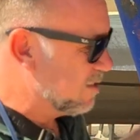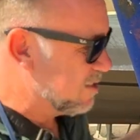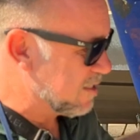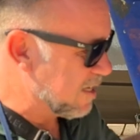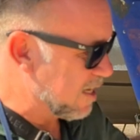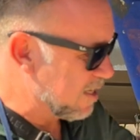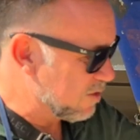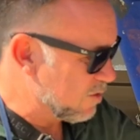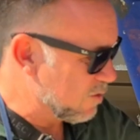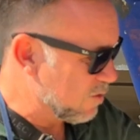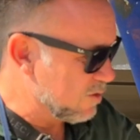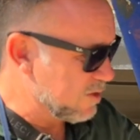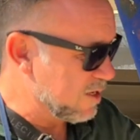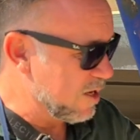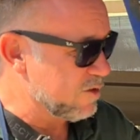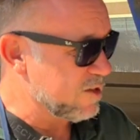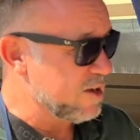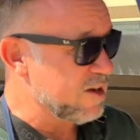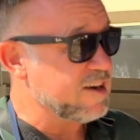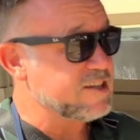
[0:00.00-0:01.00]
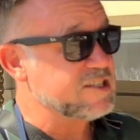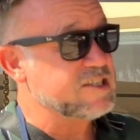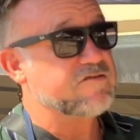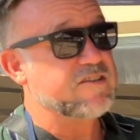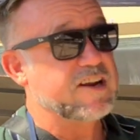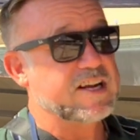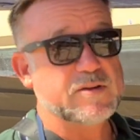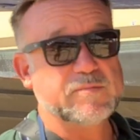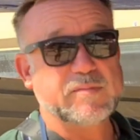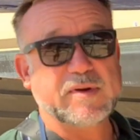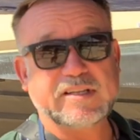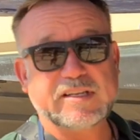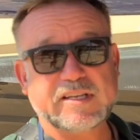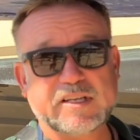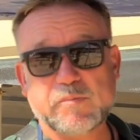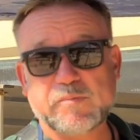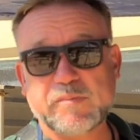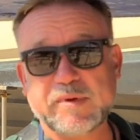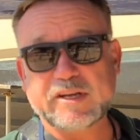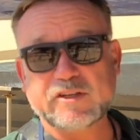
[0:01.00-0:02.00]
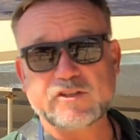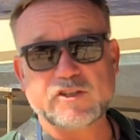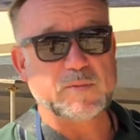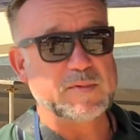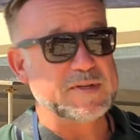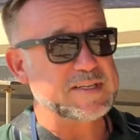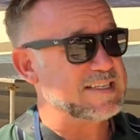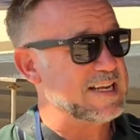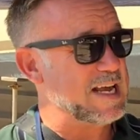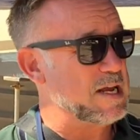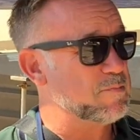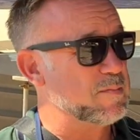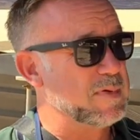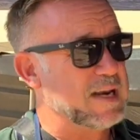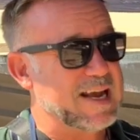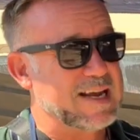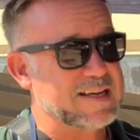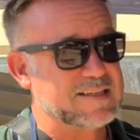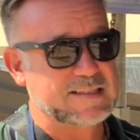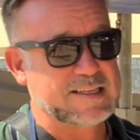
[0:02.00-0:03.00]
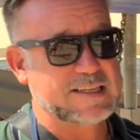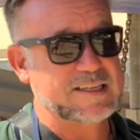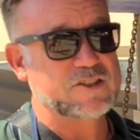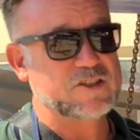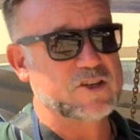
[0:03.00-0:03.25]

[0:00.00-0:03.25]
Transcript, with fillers: sand it all down. They're actually recommending a big job, a sandblasting